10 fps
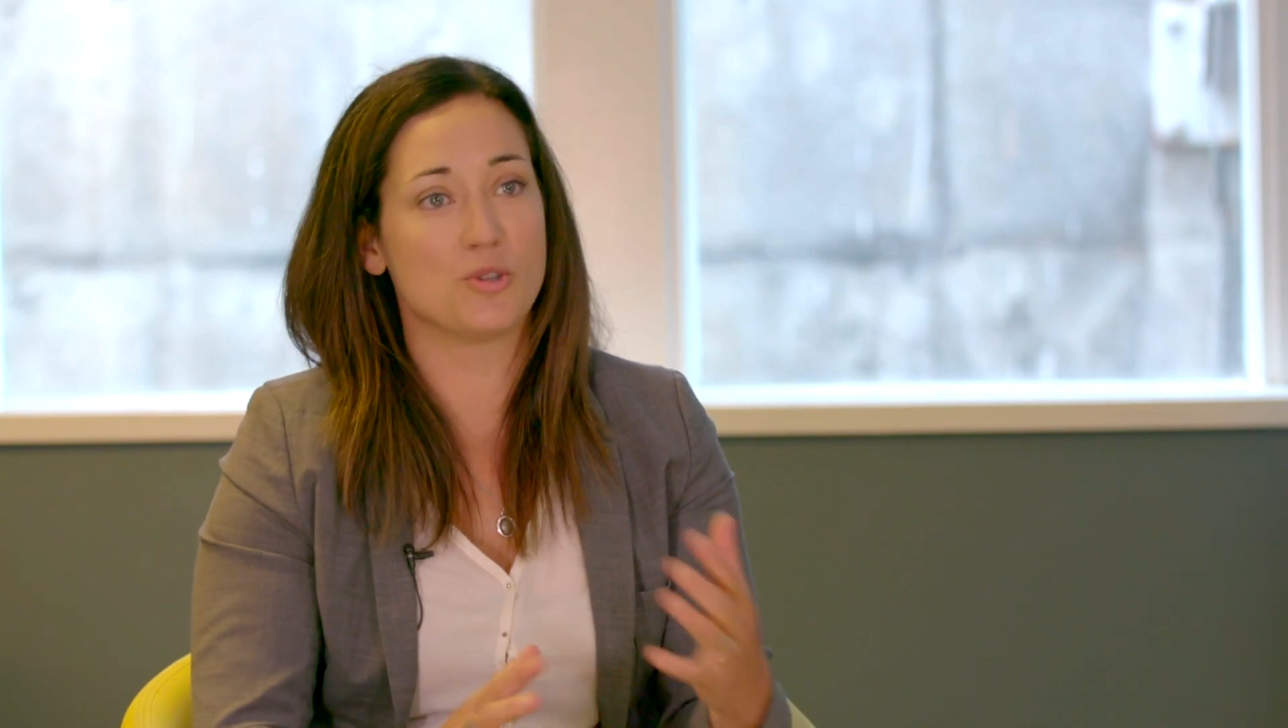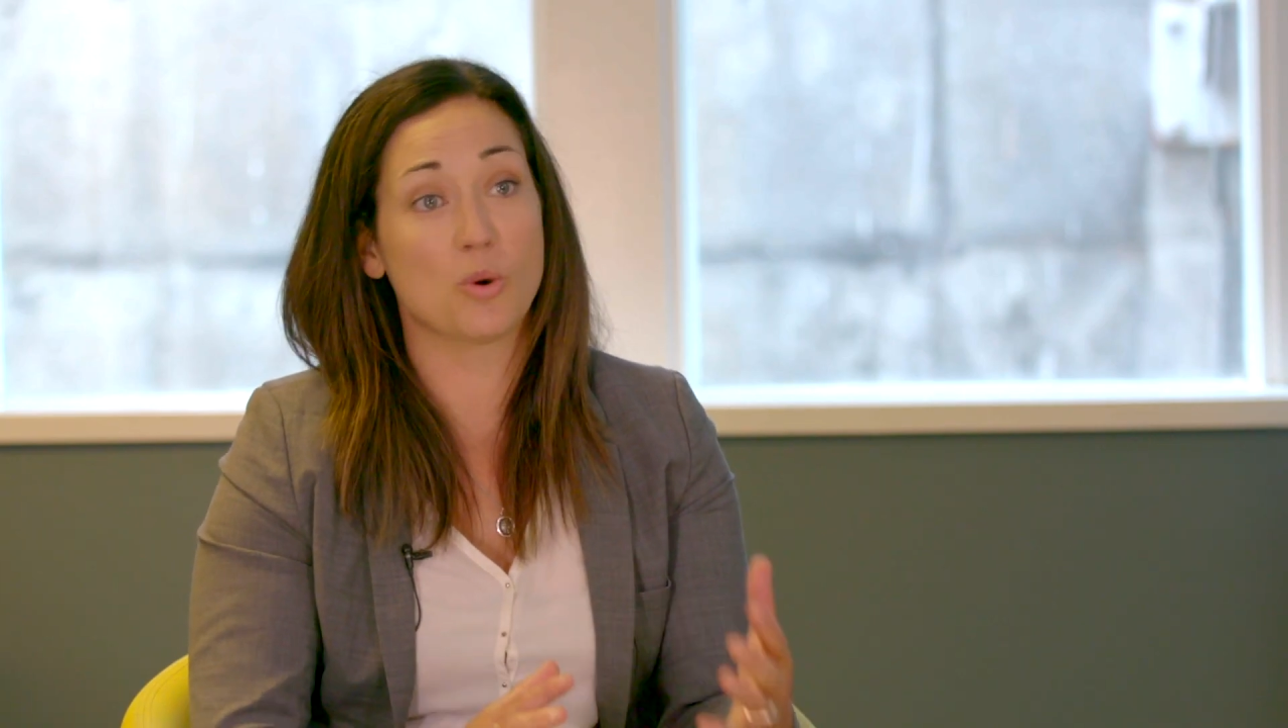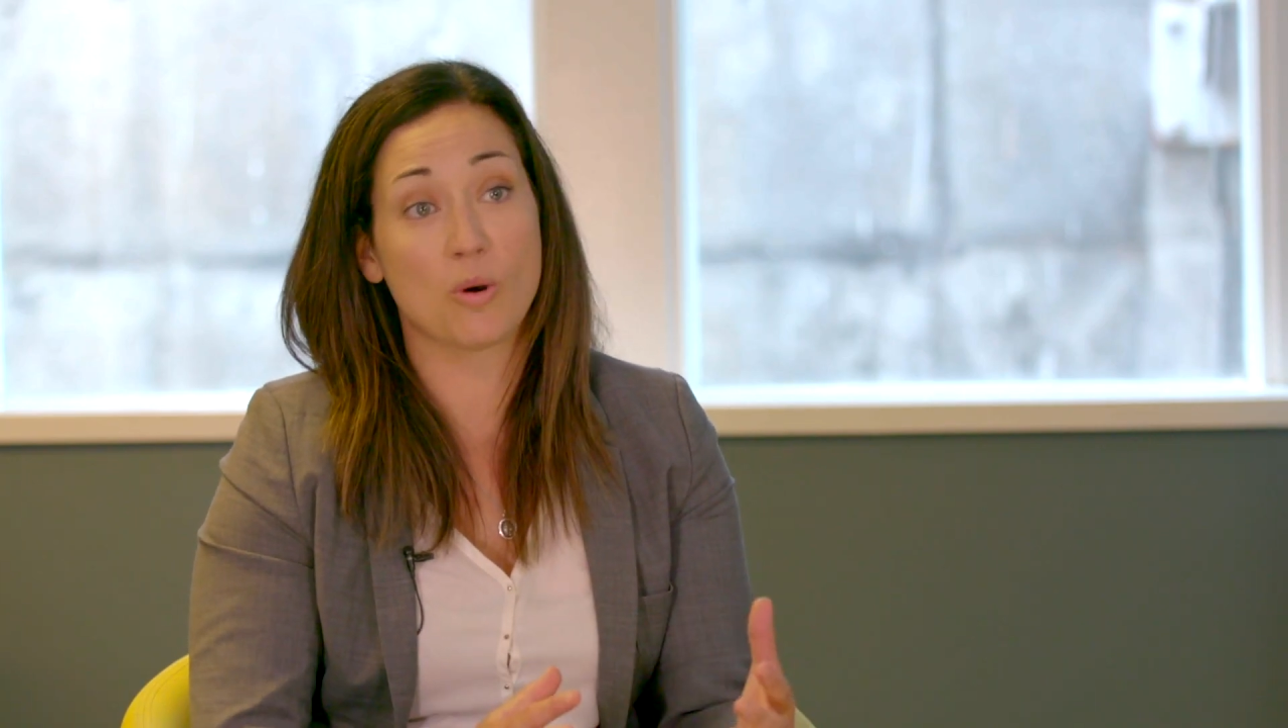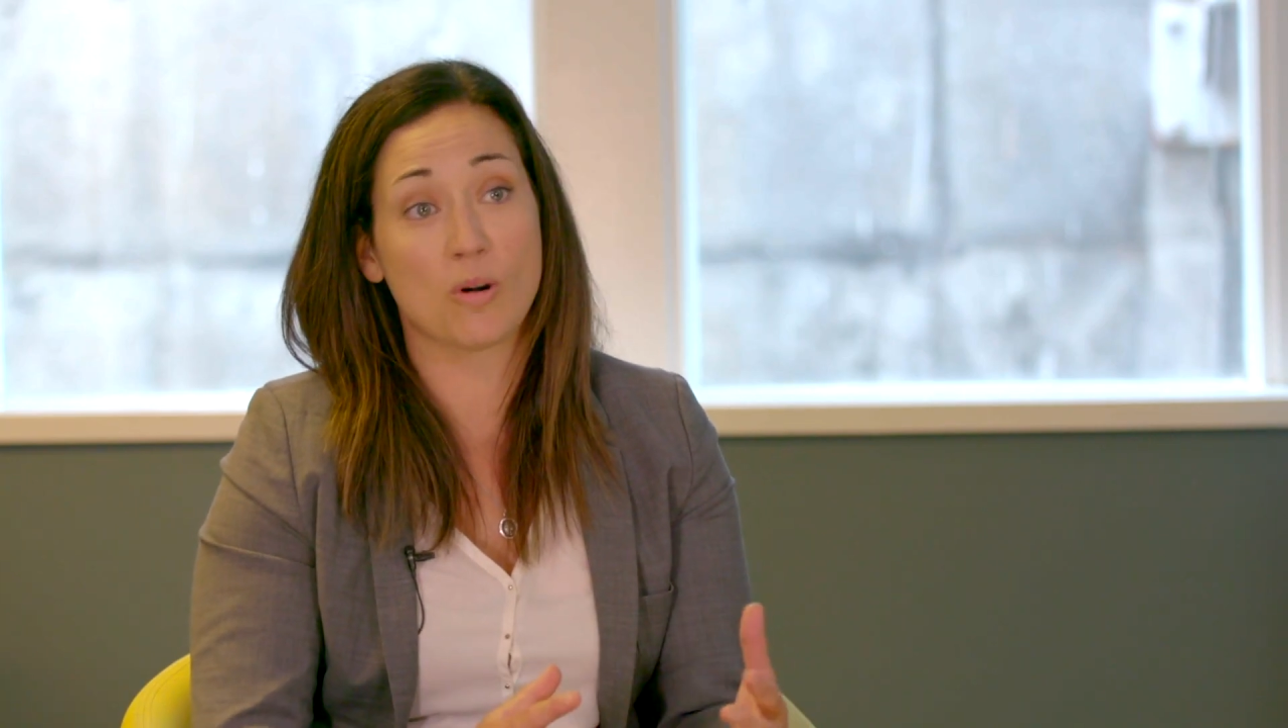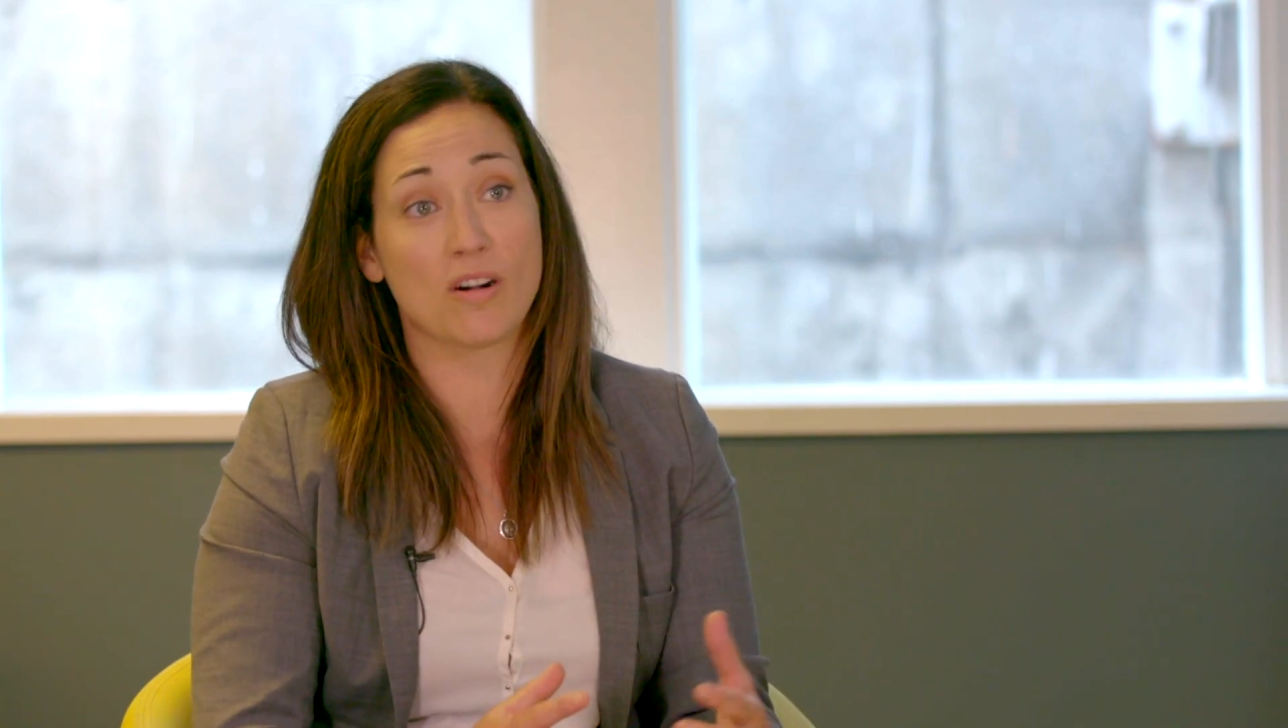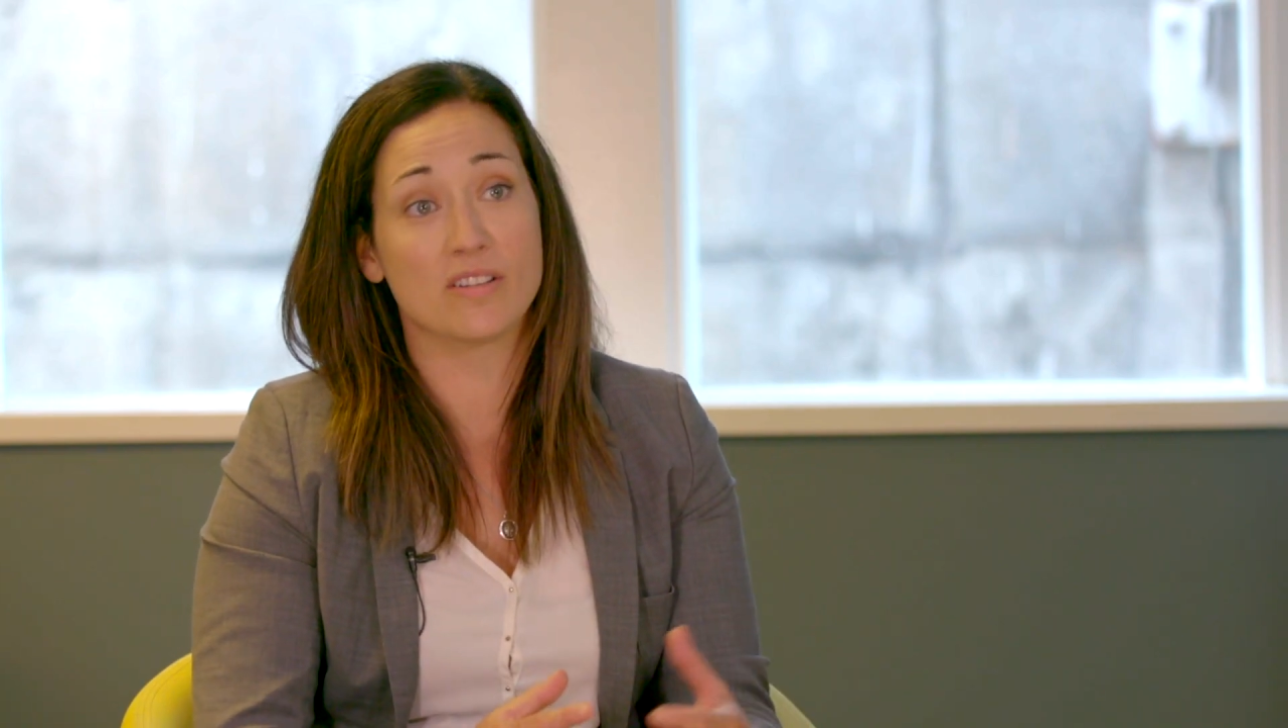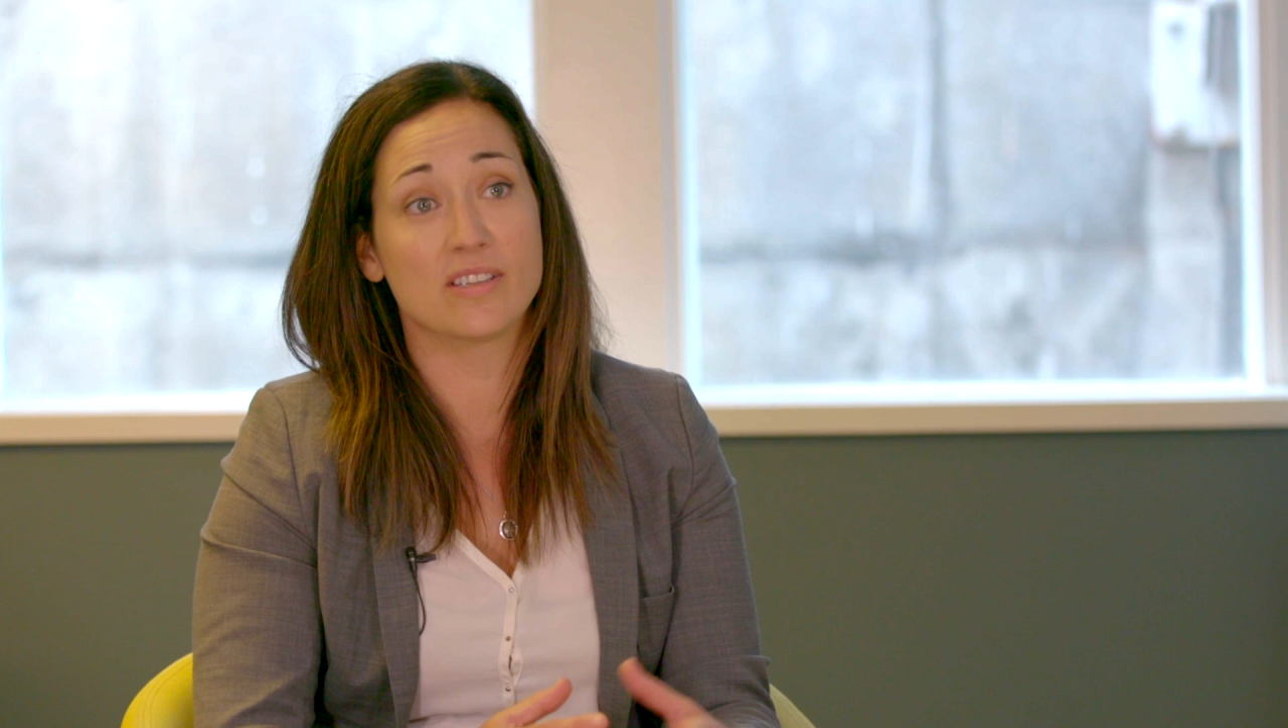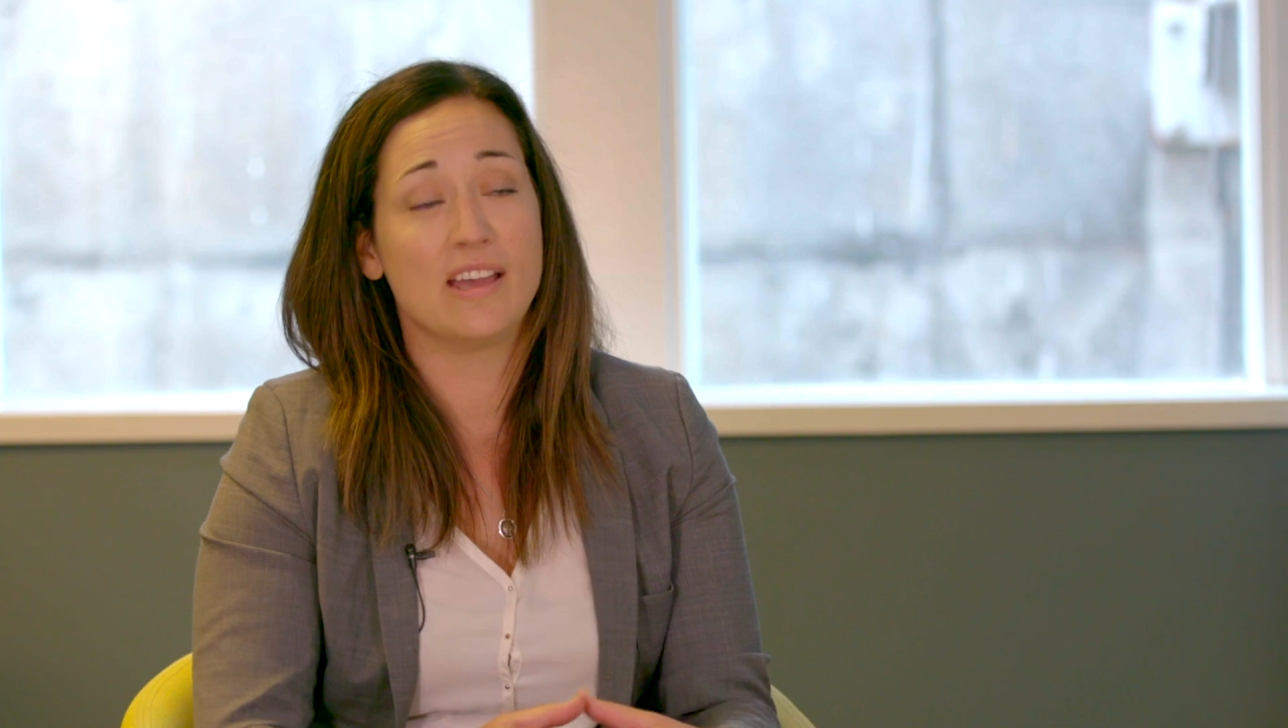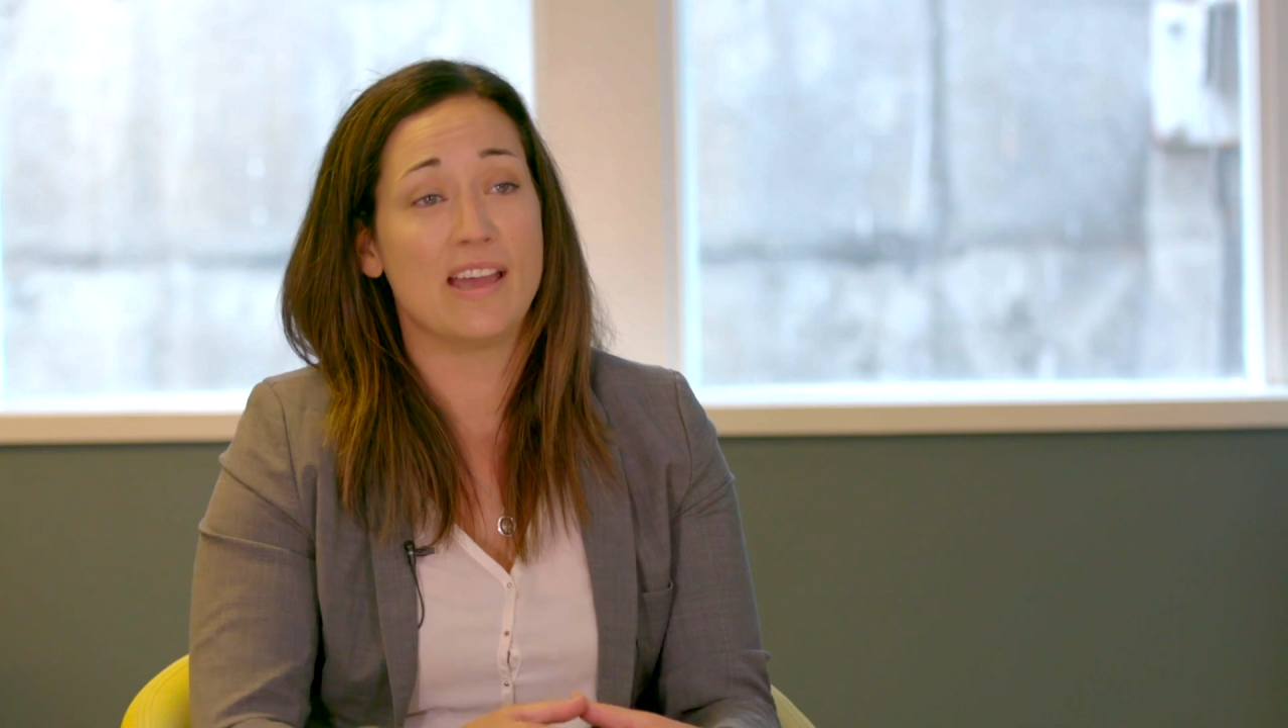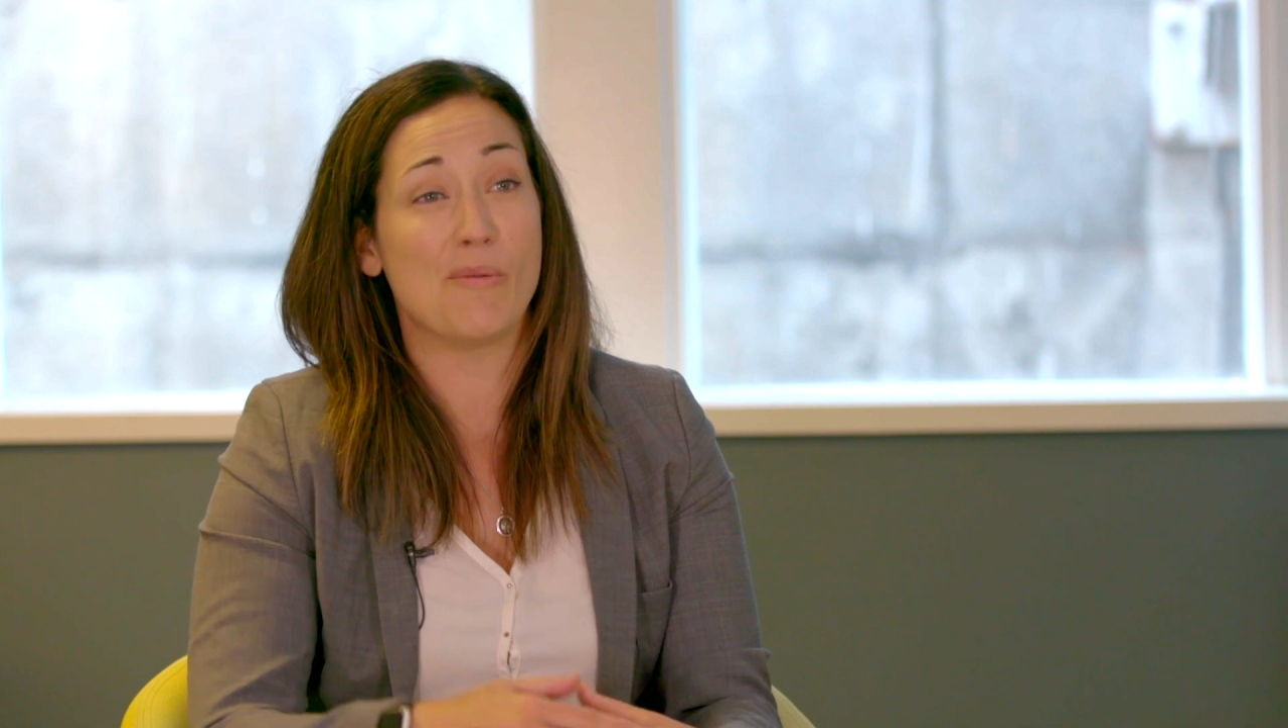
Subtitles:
doors,